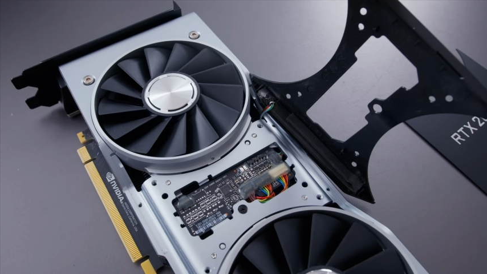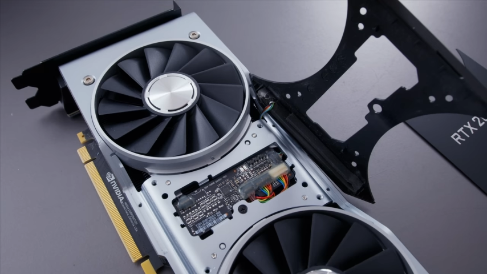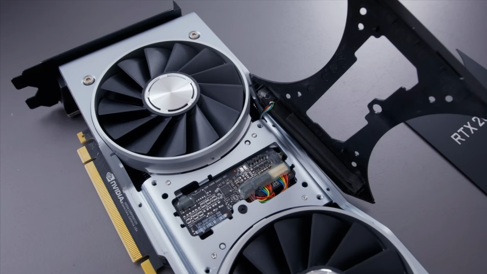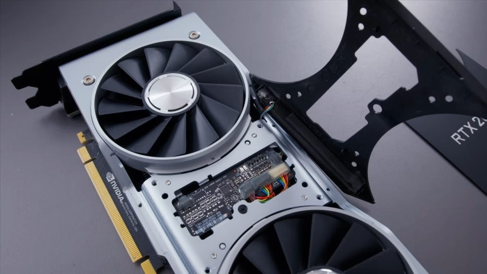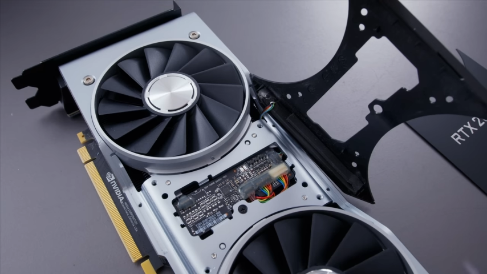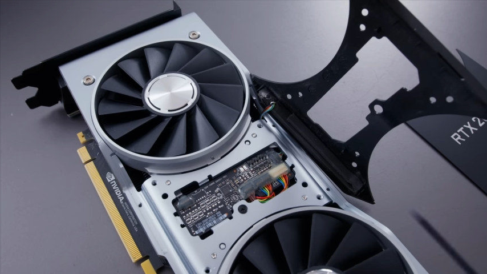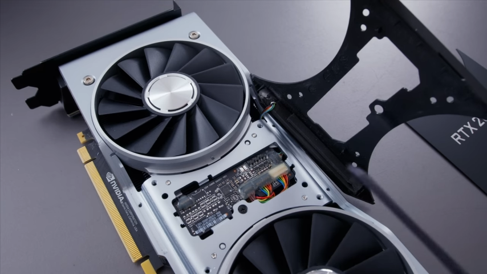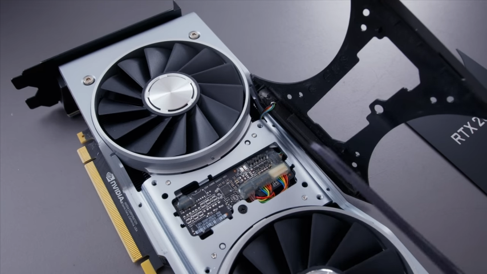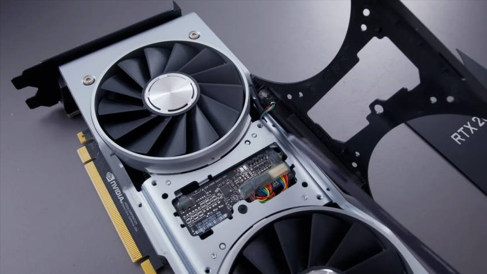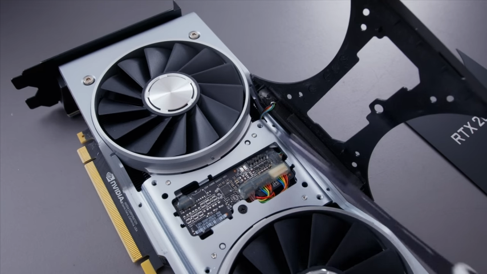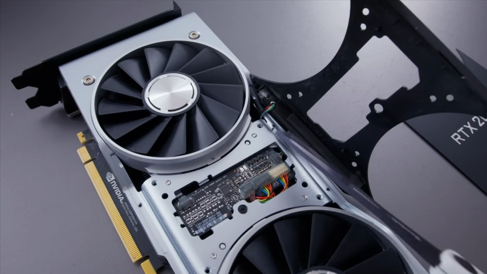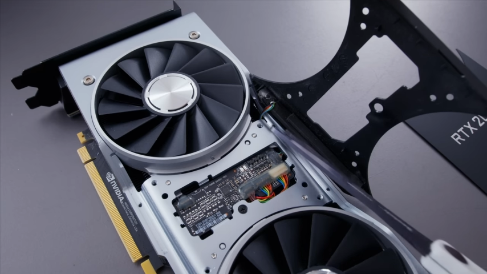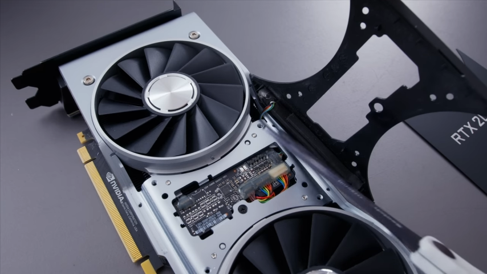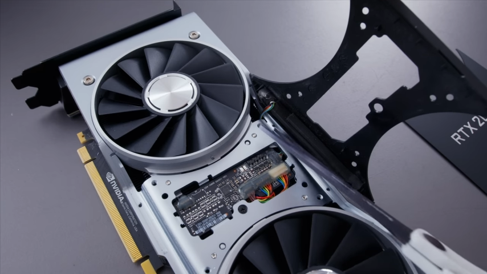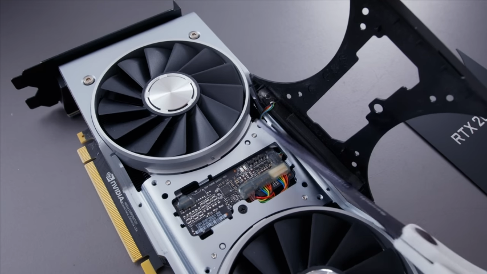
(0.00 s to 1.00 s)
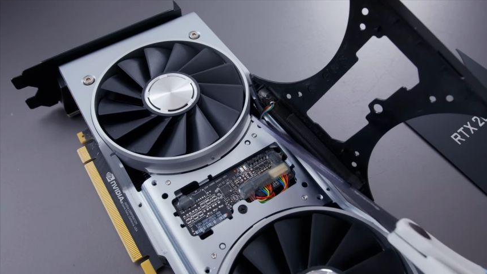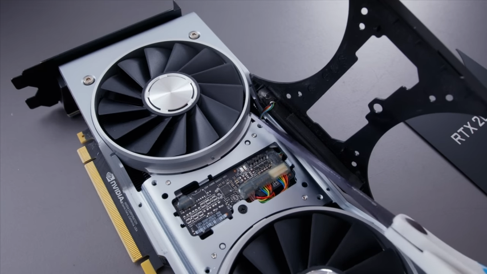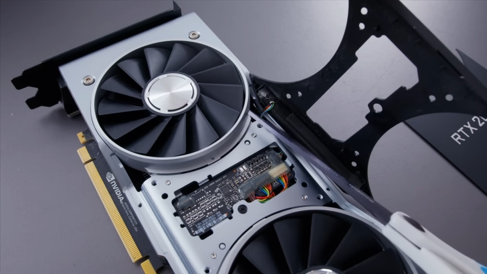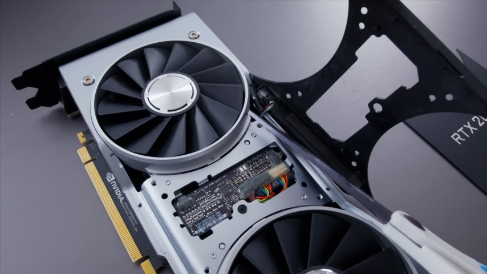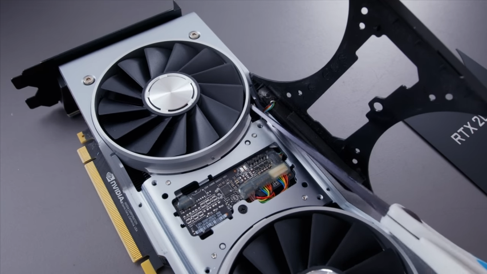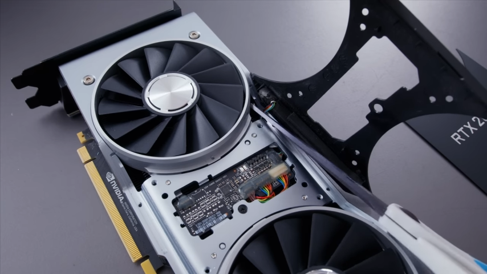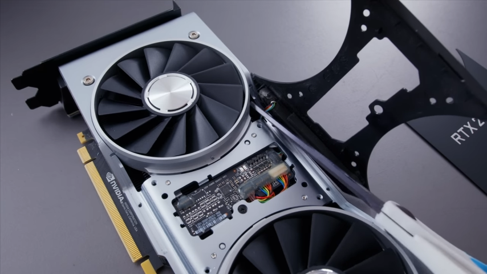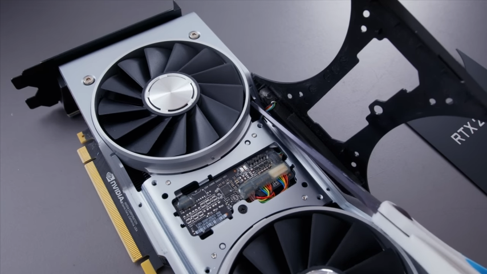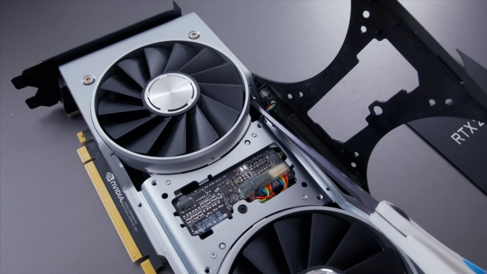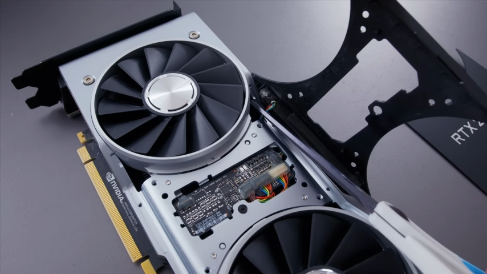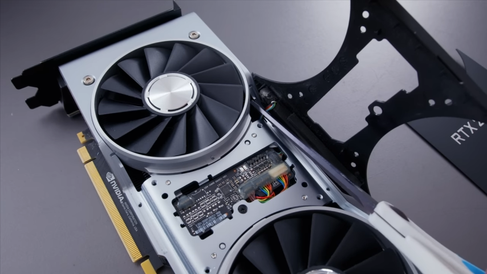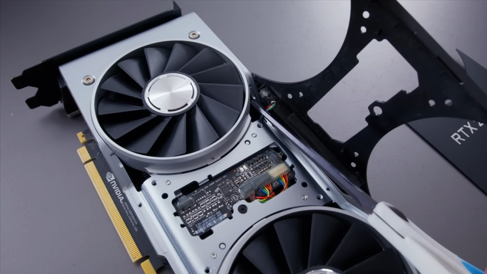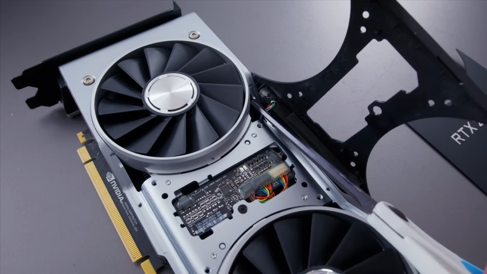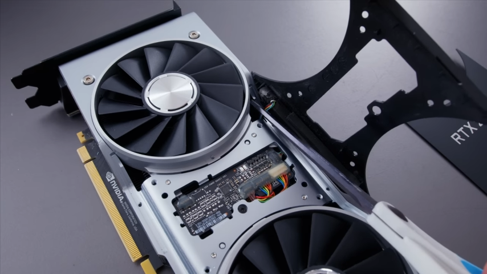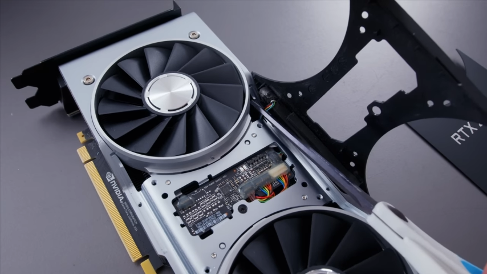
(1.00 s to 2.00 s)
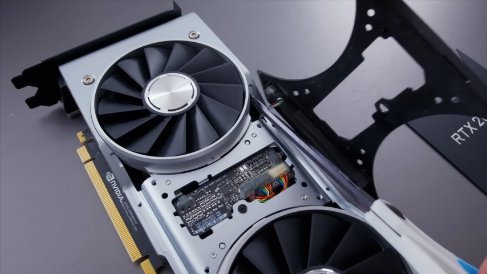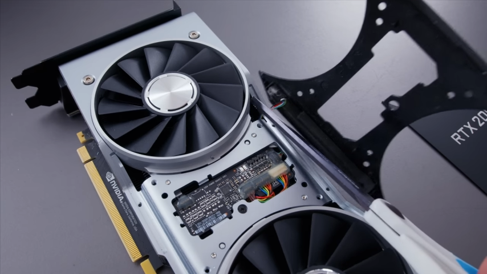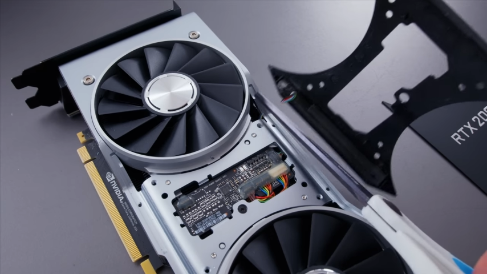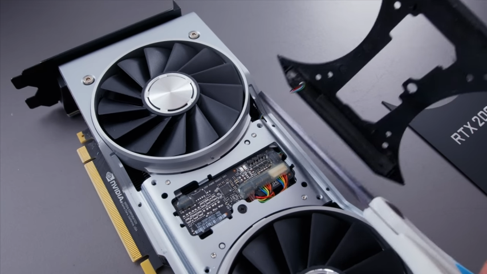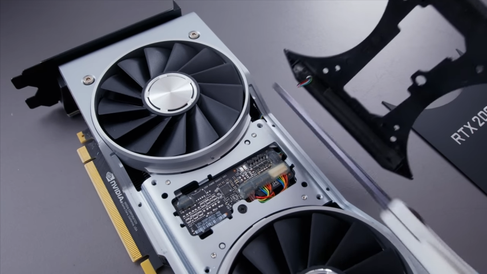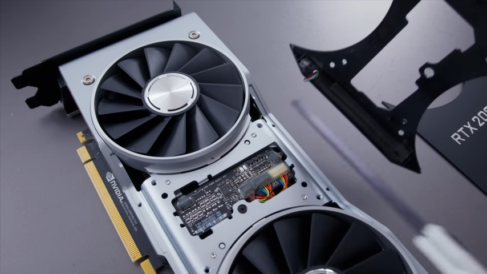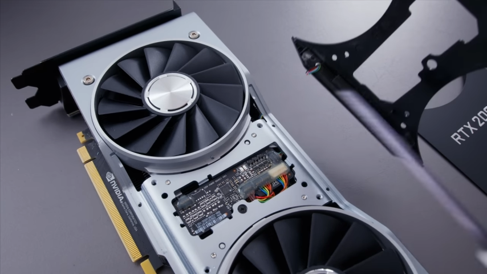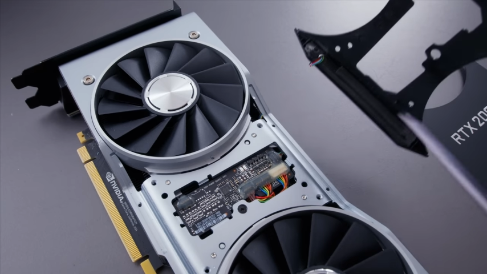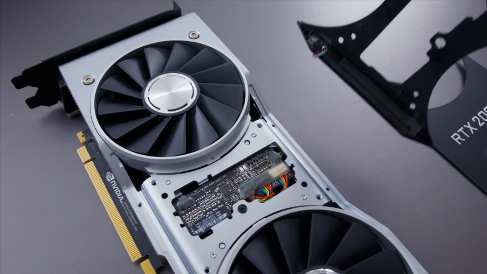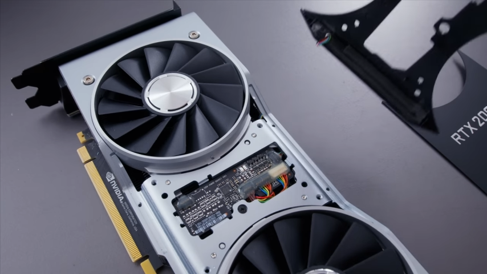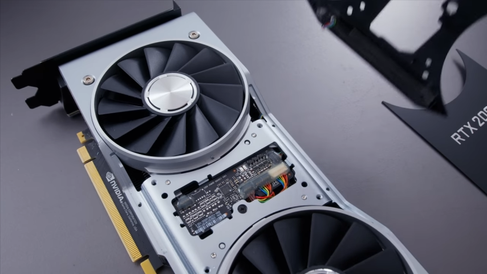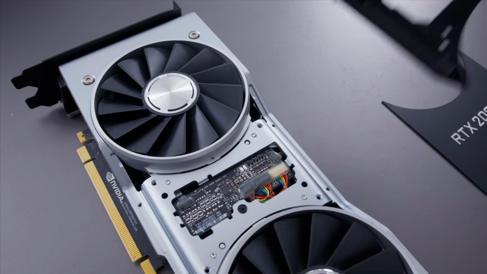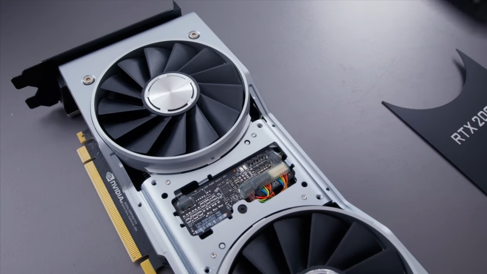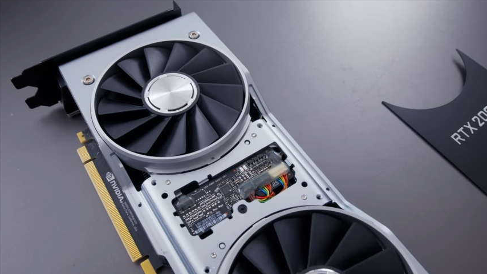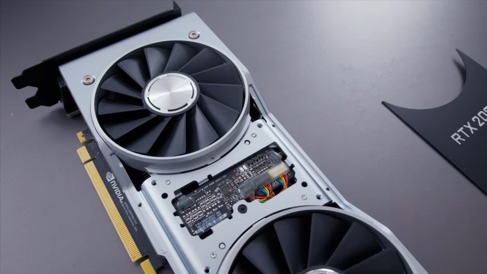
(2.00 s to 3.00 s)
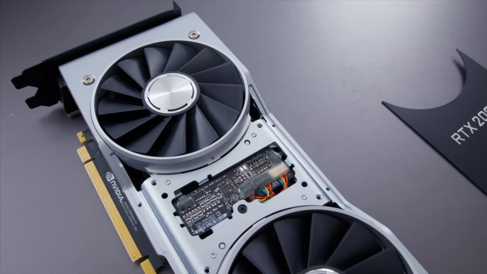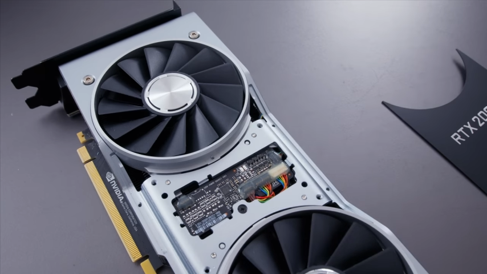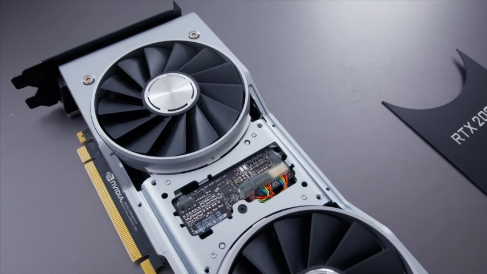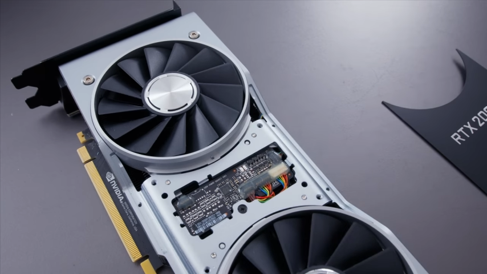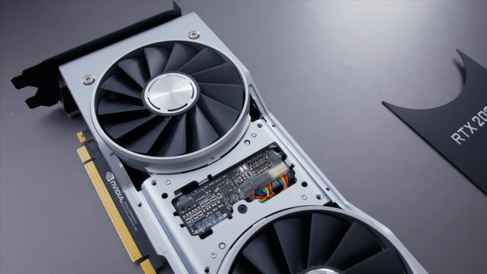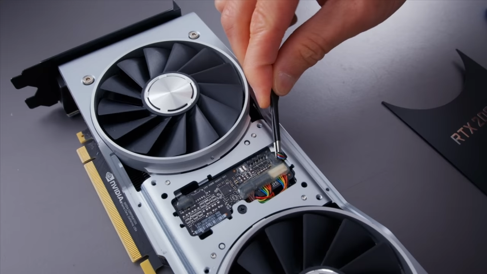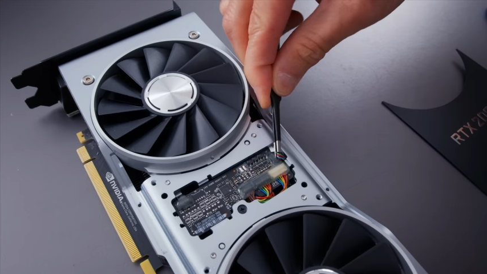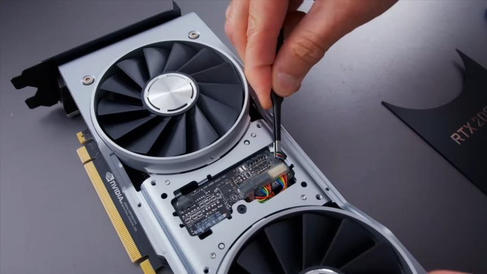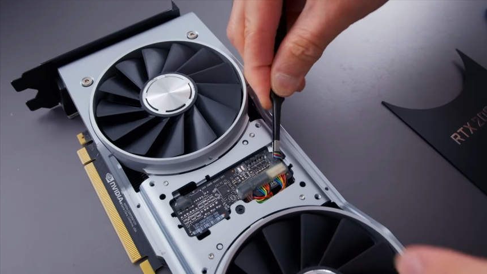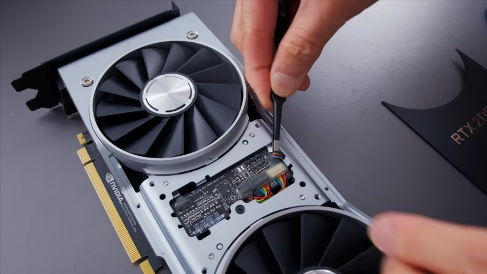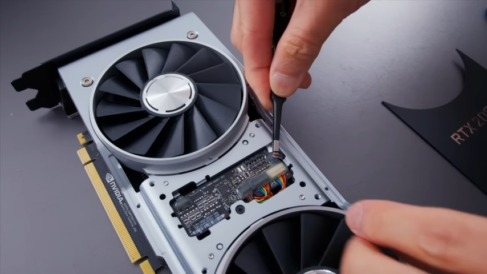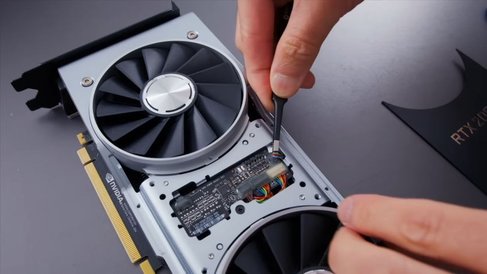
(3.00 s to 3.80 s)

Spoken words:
[unreadable: no face in view]